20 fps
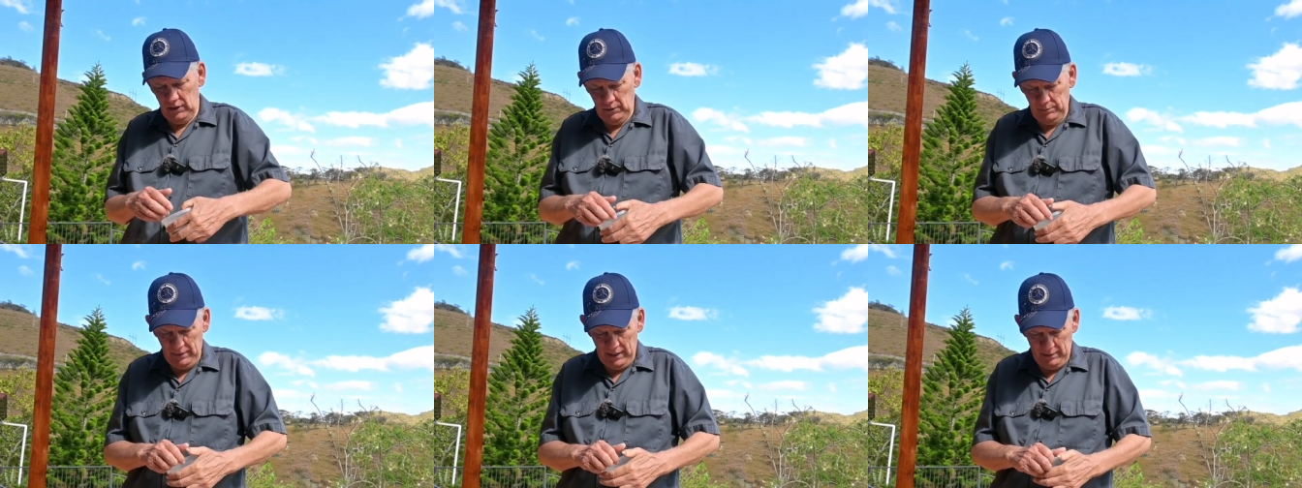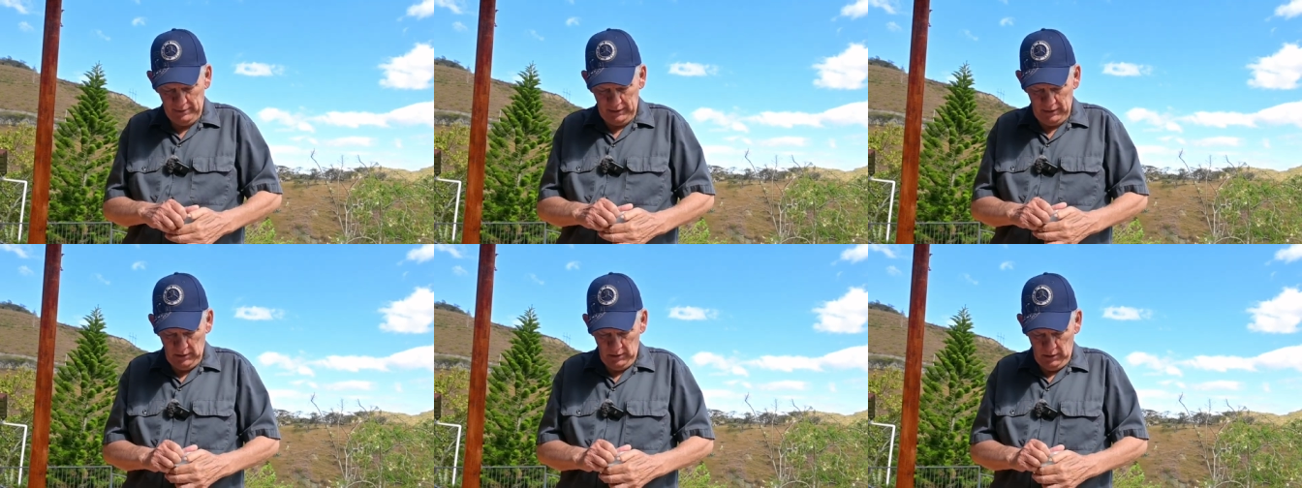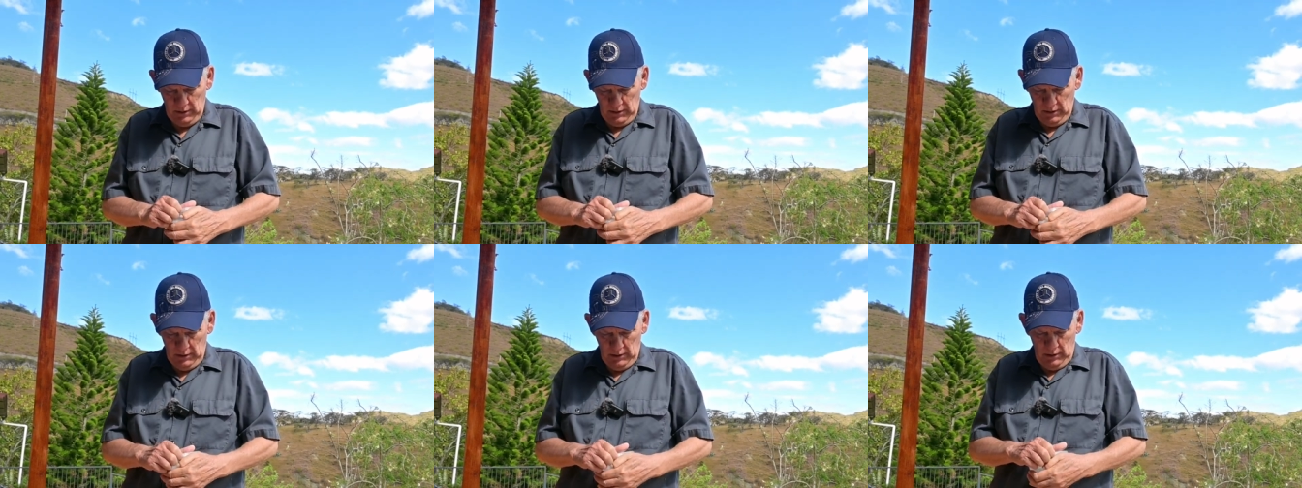It's probably
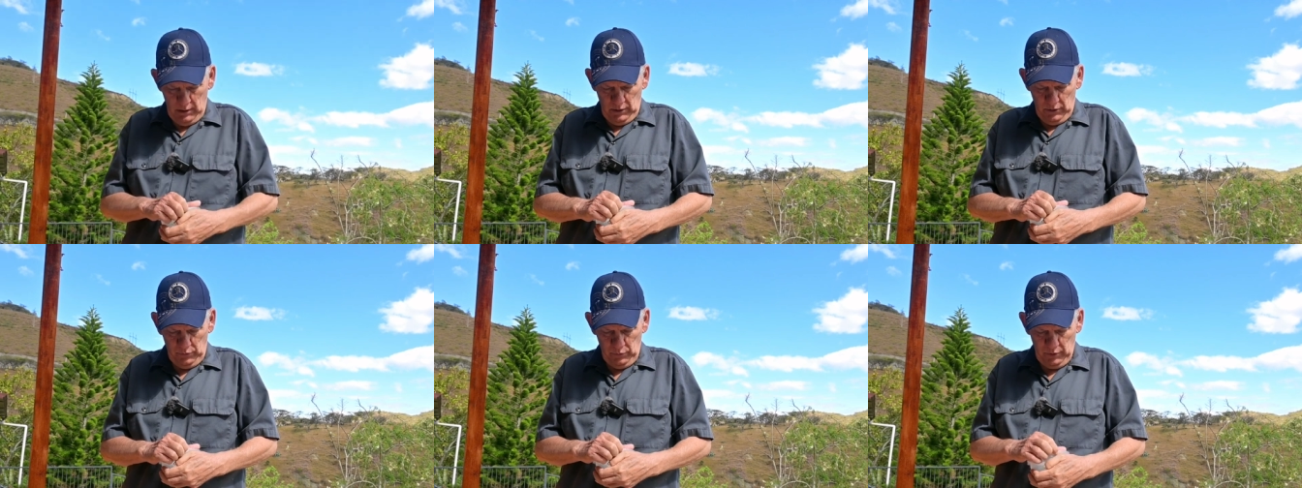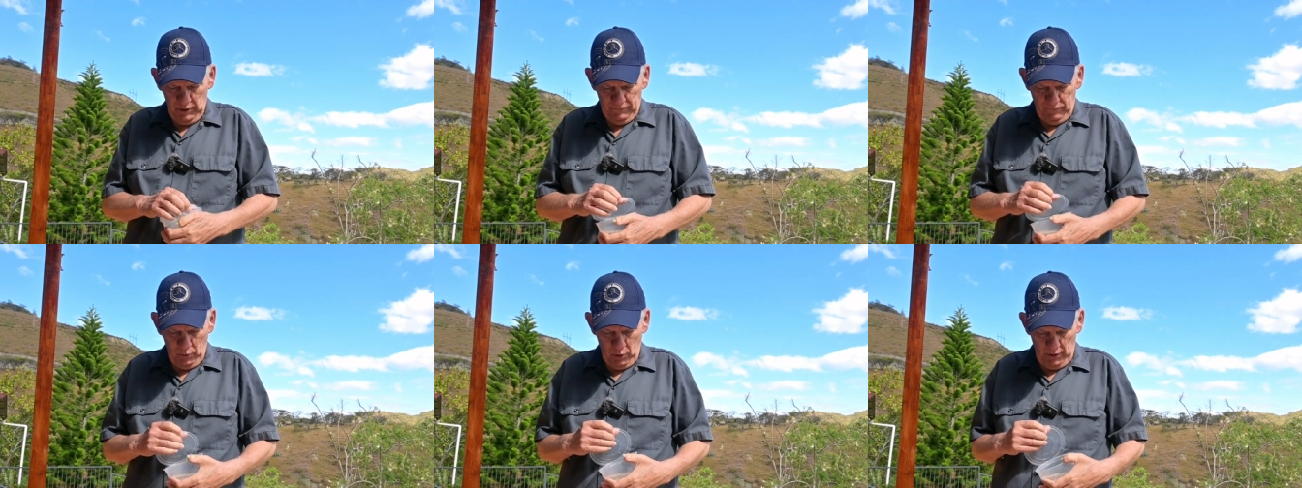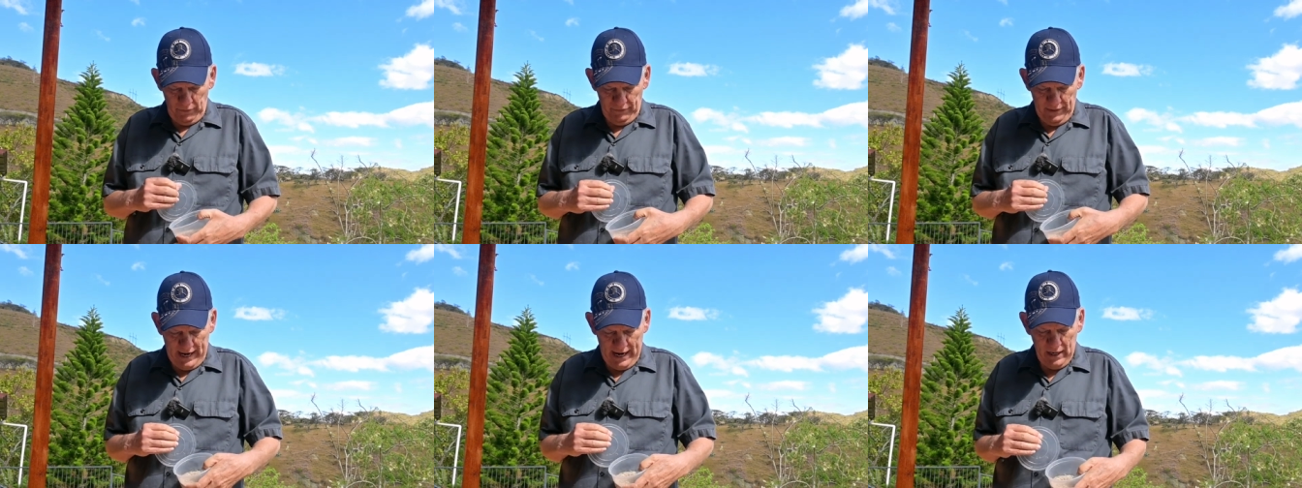three or
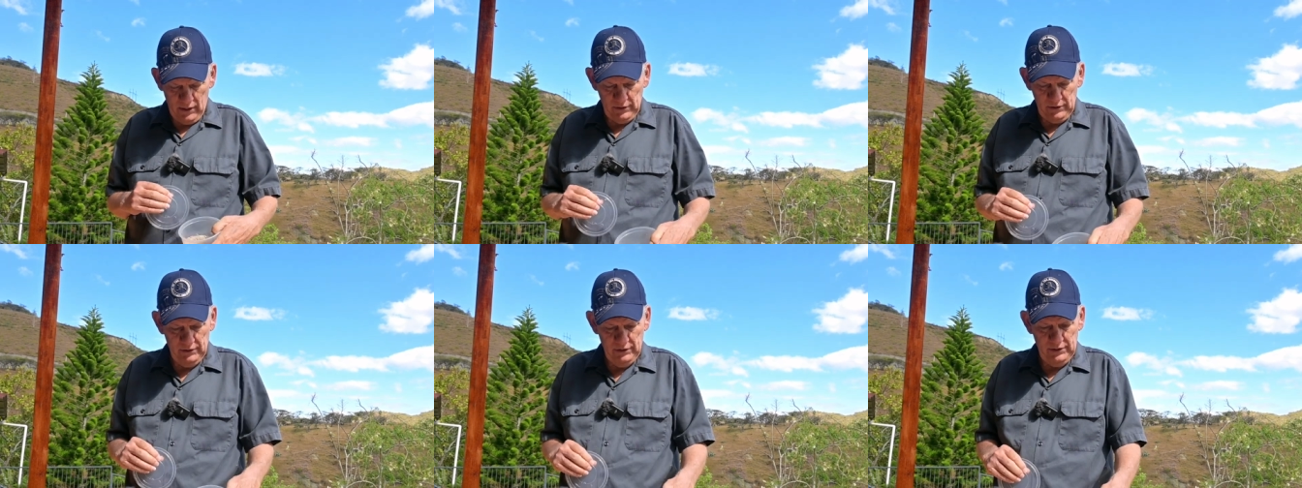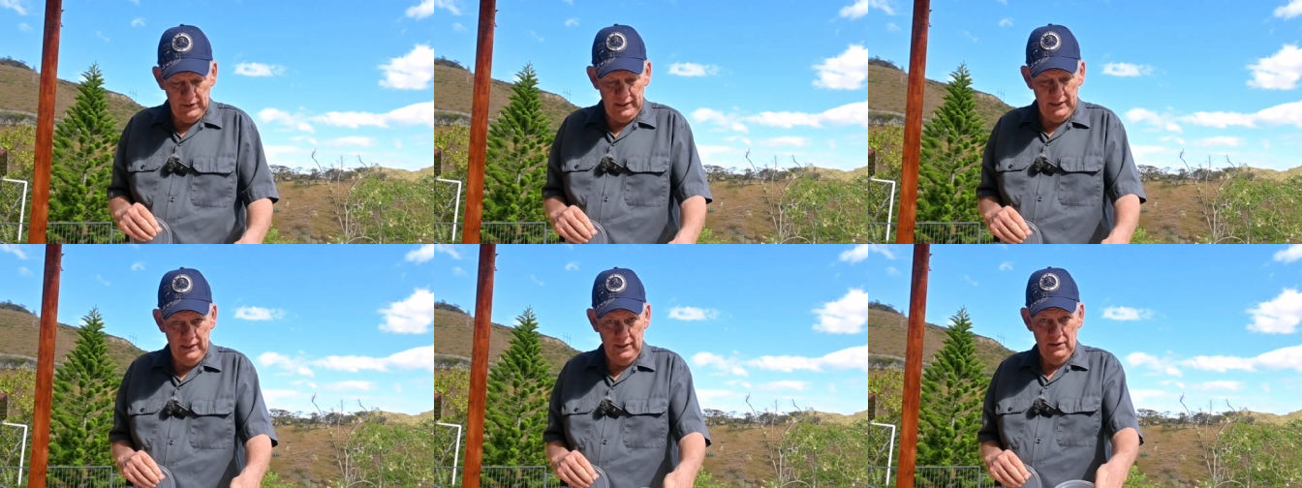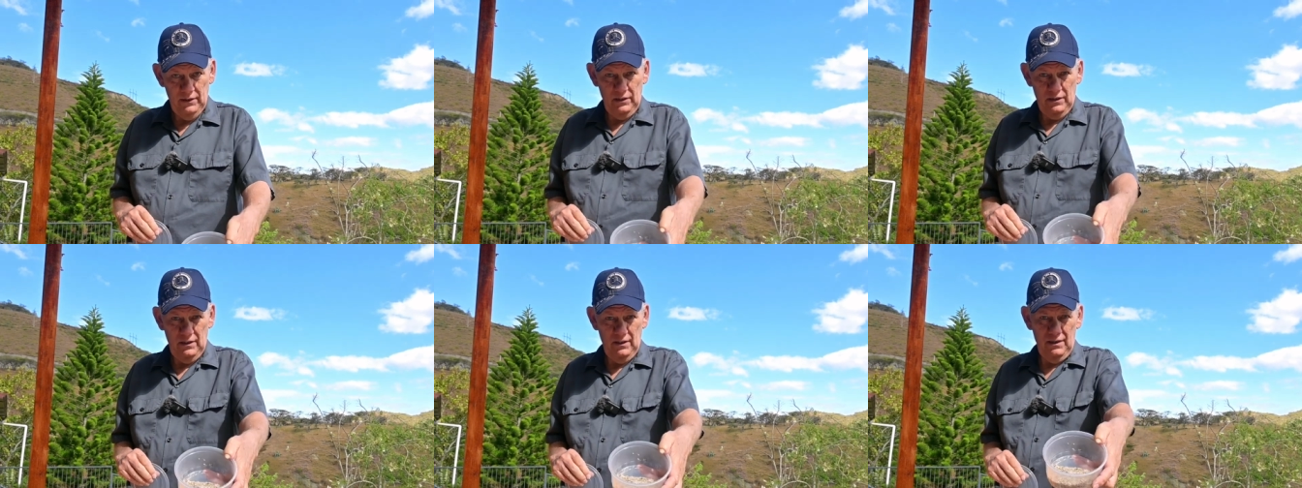4,000
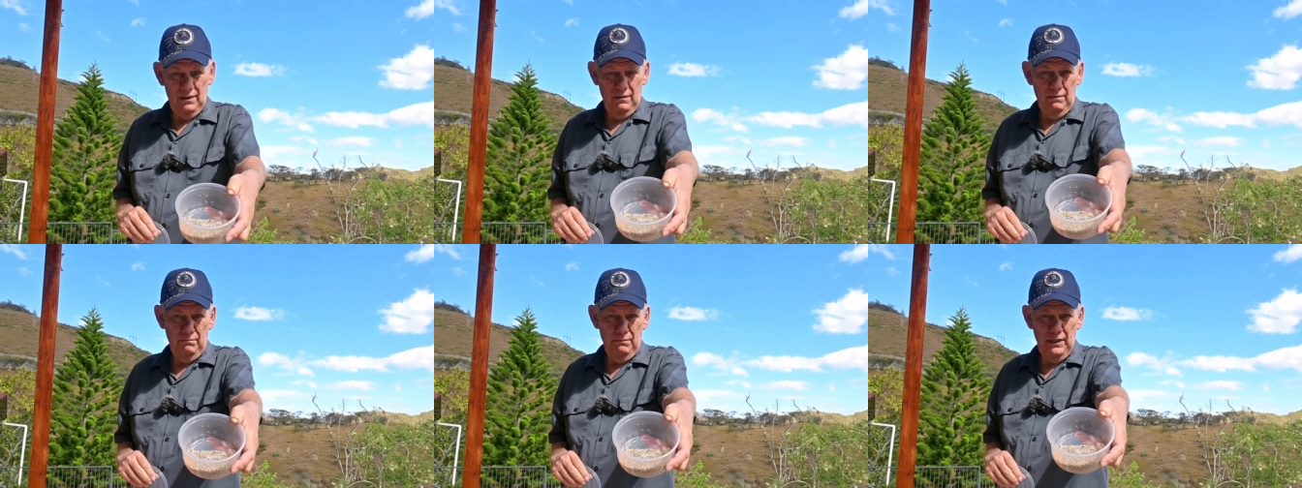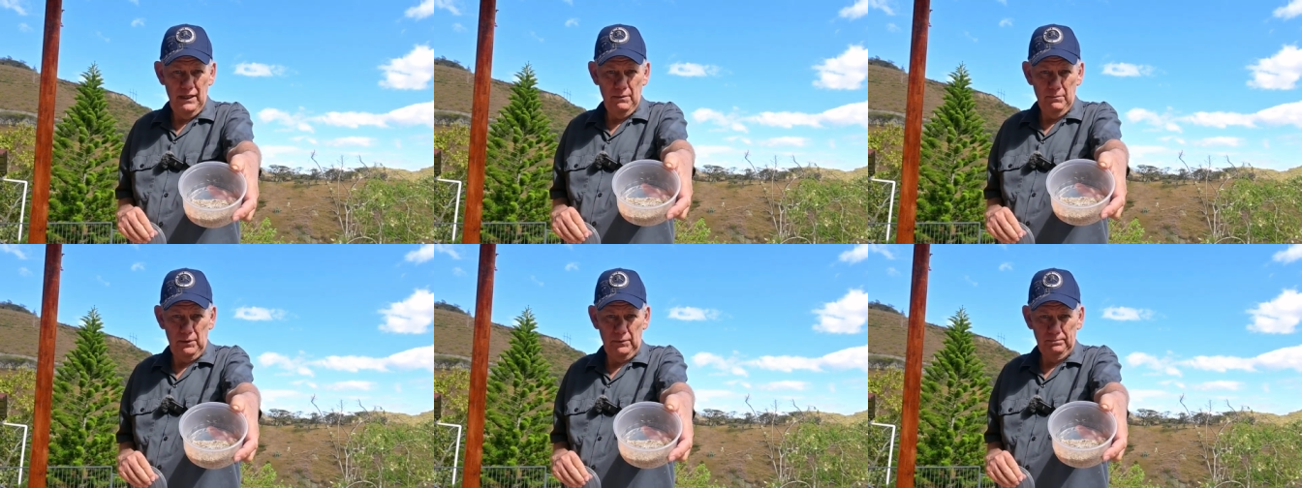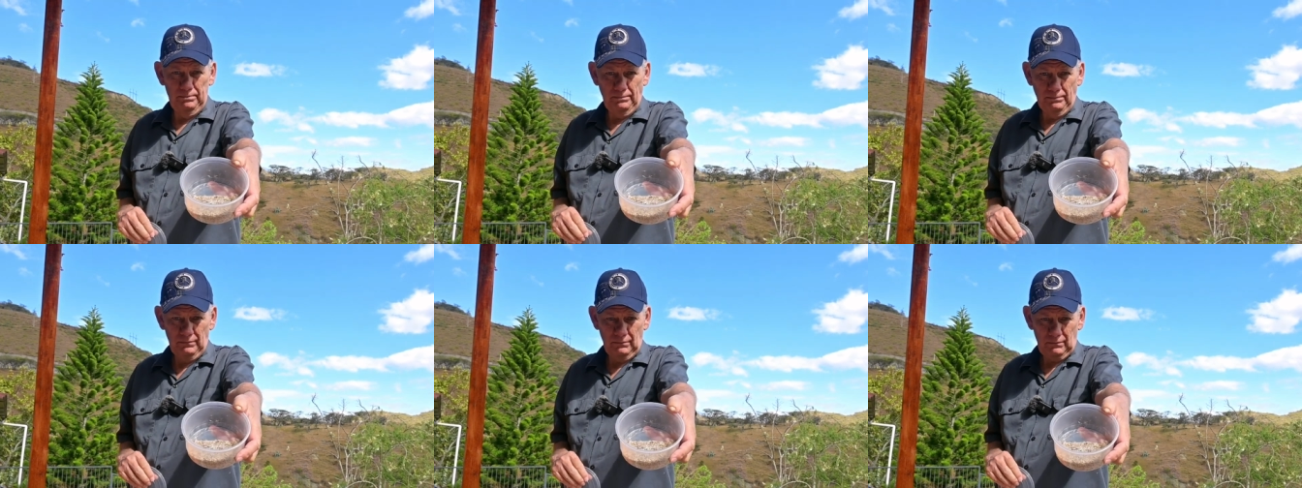seeds minimum.